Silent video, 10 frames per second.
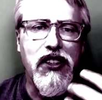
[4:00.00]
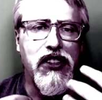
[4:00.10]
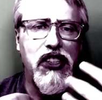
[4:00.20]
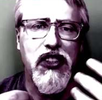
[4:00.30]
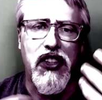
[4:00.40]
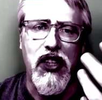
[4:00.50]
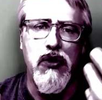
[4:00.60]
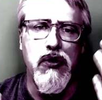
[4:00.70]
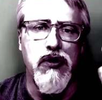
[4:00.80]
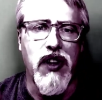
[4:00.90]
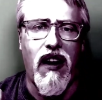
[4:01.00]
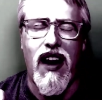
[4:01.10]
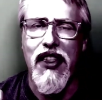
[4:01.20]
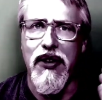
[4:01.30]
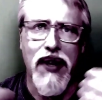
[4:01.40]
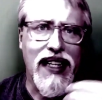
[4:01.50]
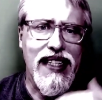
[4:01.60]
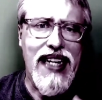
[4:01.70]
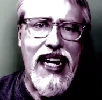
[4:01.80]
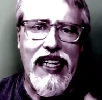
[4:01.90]
to just use author and
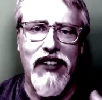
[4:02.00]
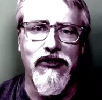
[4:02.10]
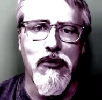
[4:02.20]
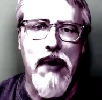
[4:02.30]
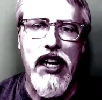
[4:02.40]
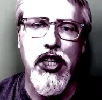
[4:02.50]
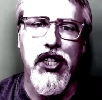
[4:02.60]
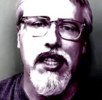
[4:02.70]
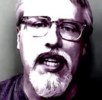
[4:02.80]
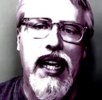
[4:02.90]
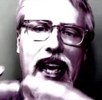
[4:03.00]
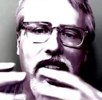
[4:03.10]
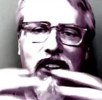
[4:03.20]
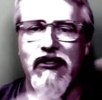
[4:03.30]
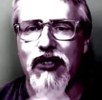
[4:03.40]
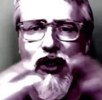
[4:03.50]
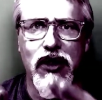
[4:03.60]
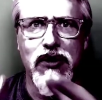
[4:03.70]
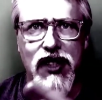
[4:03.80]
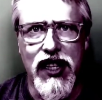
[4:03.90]
date information and convert
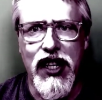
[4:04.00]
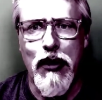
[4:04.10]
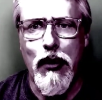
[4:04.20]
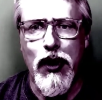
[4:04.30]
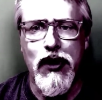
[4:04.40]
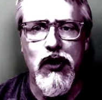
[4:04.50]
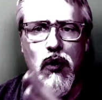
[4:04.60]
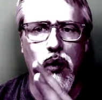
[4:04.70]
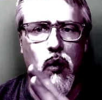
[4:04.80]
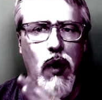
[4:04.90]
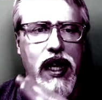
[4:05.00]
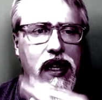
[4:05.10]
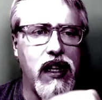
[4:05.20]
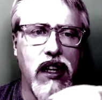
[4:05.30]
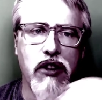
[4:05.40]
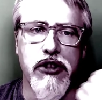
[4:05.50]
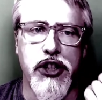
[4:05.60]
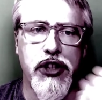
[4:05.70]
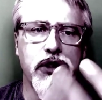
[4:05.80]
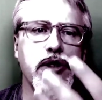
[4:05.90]
those to numbers when you're
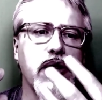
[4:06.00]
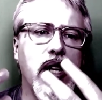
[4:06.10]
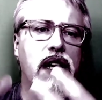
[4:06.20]
sure